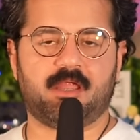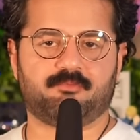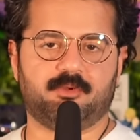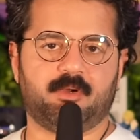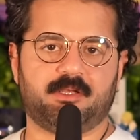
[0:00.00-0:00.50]

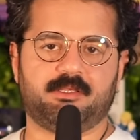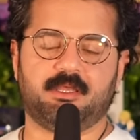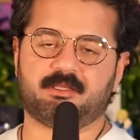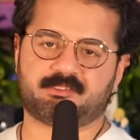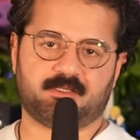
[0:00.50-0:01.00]
everybody
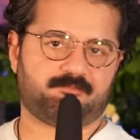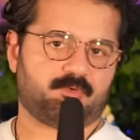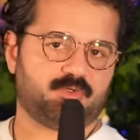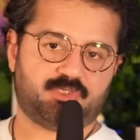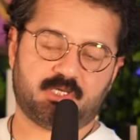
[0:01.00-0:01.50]
except
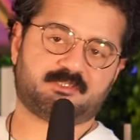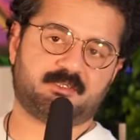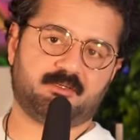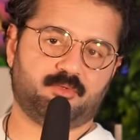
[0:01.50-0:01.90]
for Justin,